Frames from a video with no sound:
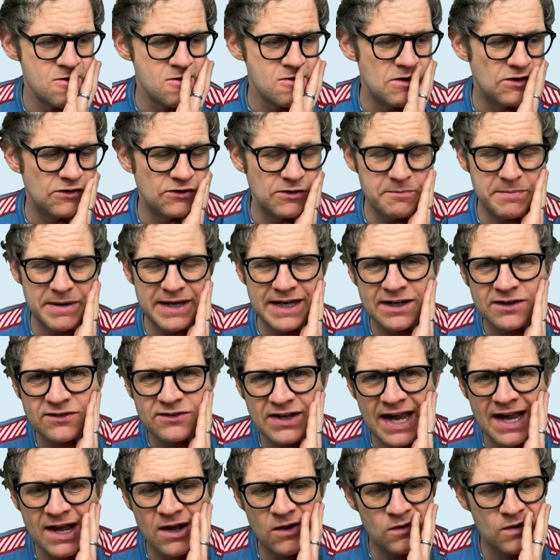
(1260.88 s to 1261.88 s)
So being
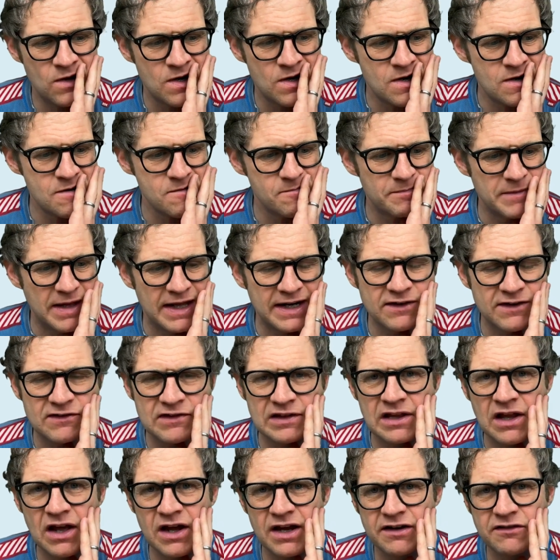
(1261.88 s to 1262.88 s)
down, that is
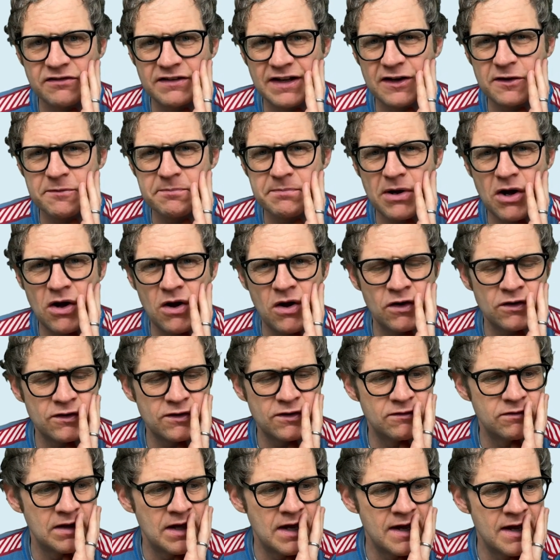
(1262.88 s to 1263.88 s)
life. That is part
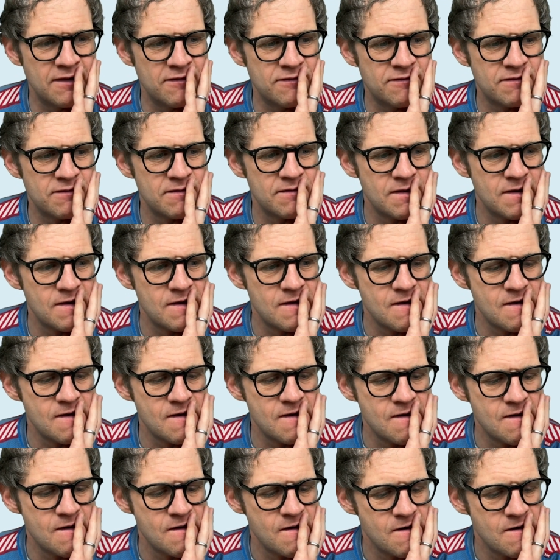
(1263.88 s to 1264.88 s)
of life.
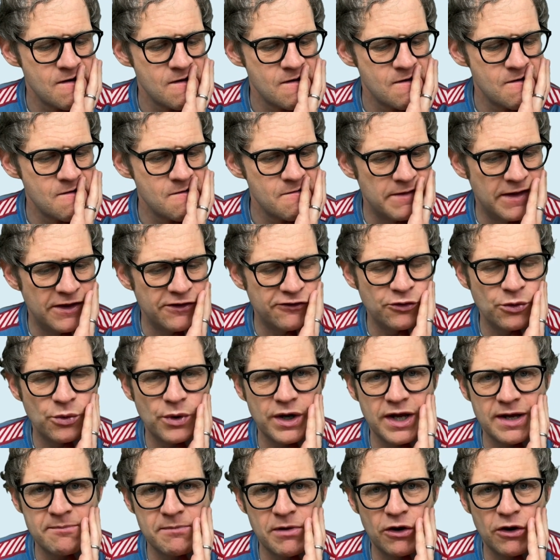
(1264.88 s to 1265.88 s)
That's your
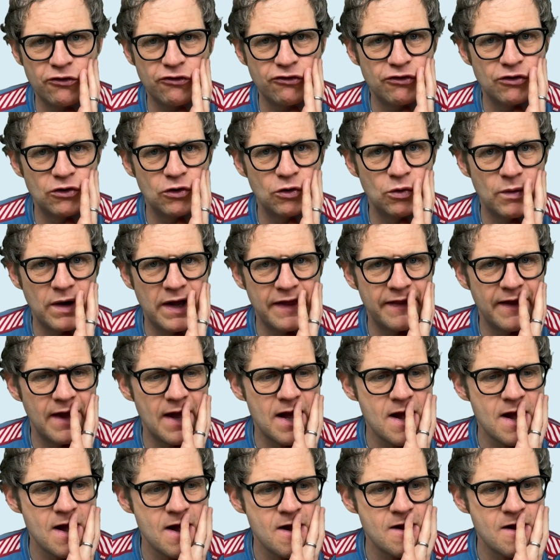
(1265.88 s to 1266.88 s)
emotional weather.
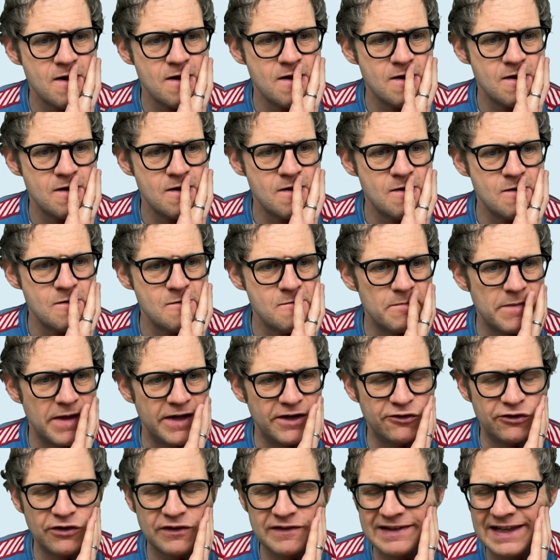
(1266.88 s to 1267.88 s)
And
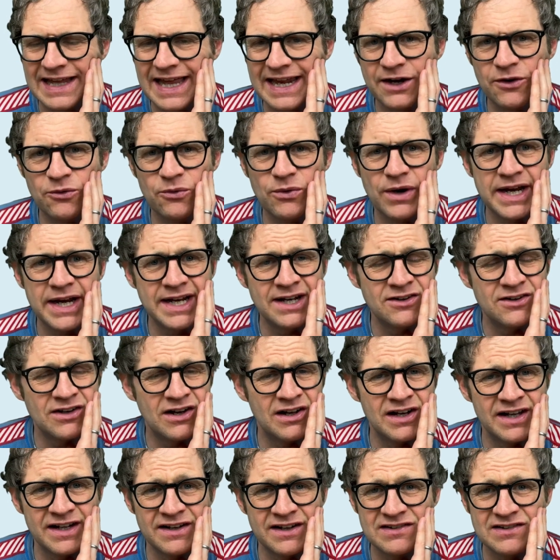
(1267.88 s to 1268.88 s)
just let it rain,
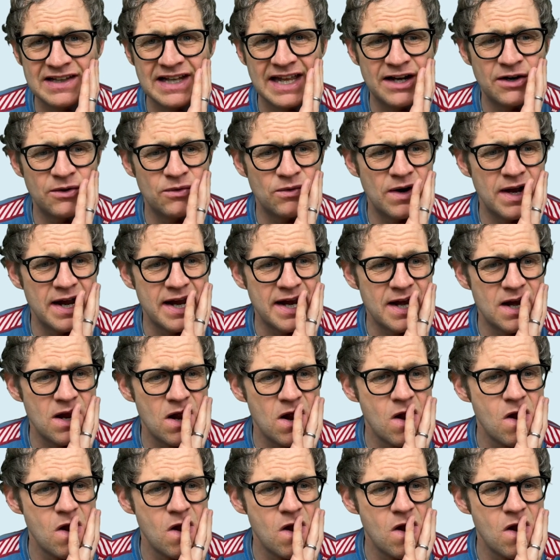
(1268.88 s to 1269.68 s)
darlings, let it rain.